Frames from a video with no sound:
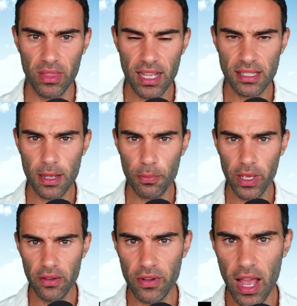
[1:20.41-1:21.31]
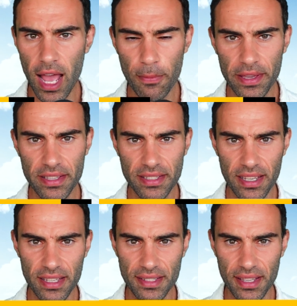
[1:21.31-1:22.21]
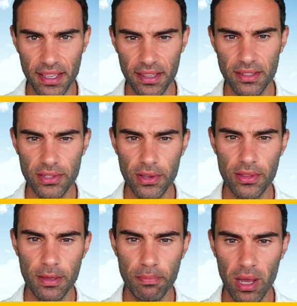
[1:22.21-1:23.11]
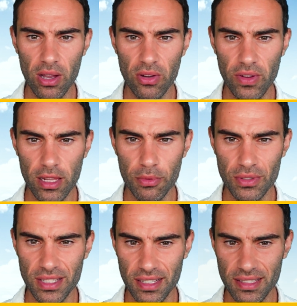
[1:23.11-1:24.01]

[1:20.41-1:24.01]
Next up, we have RBC zinc, so the bioavailable zinc